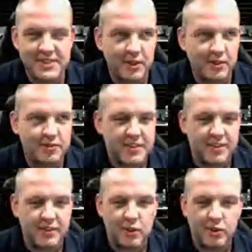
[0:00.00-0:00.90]
Myself,
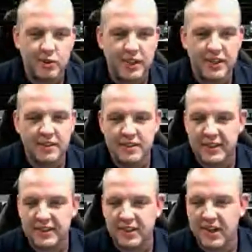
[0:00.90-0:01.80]
David Cooley,
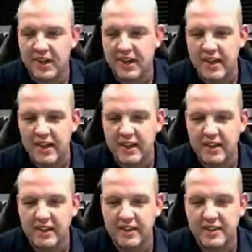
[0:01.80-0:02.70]
Dick Lai,
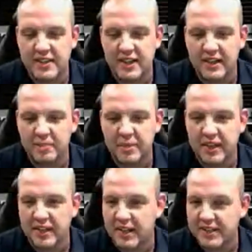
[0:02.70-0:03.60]
and
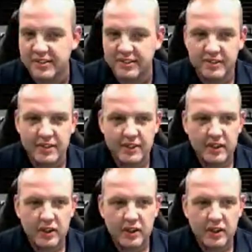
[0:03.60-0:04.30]
Peter Larson.